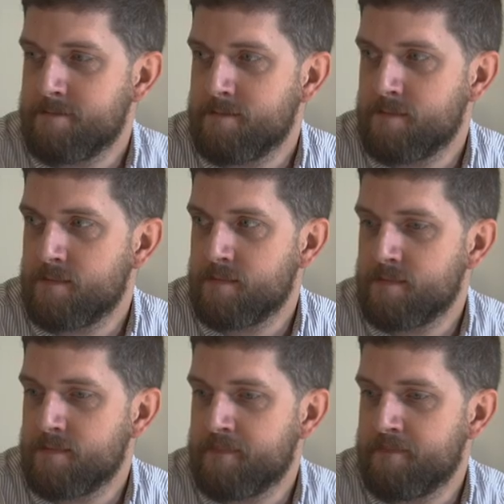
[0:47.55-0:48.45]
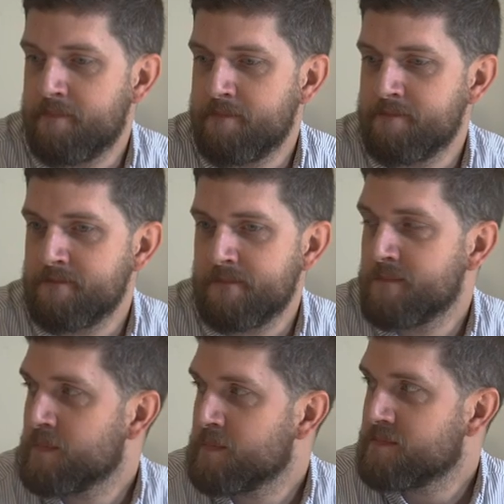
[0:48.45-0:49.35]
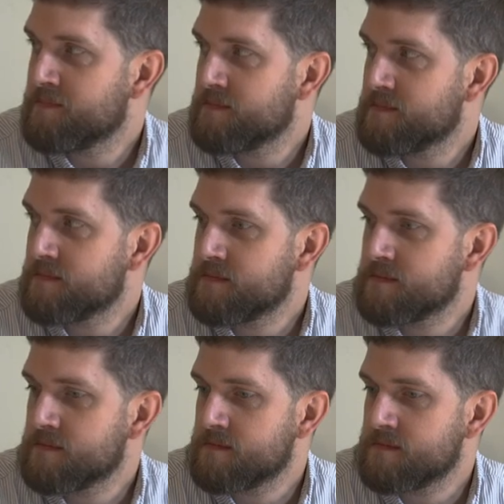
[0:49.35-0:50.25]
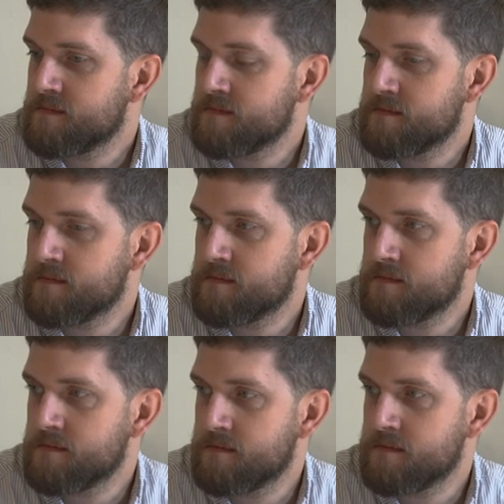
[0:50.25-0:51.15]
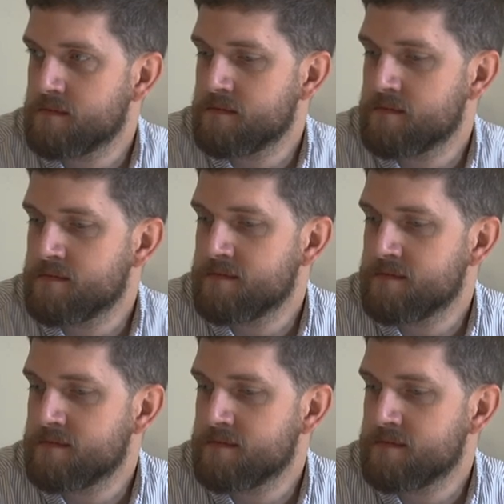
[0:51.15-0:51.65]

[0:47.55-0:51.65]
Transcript: [no speech]